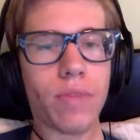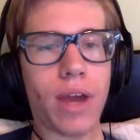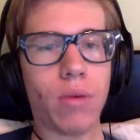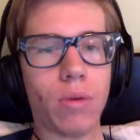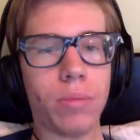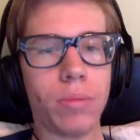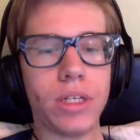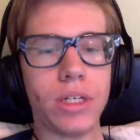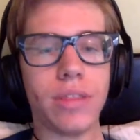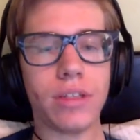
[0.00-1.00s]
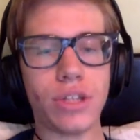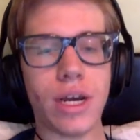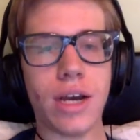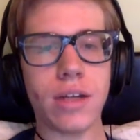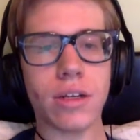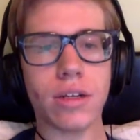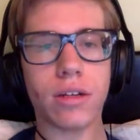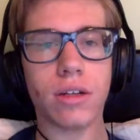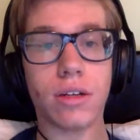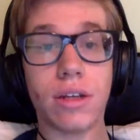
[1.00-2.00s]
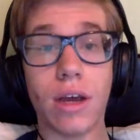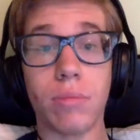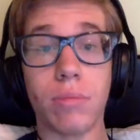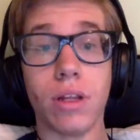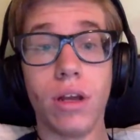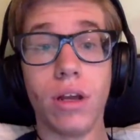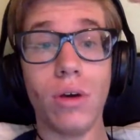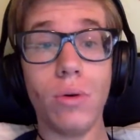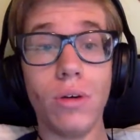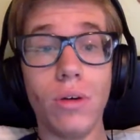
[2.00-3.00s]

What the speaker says: I will be in the chat down below.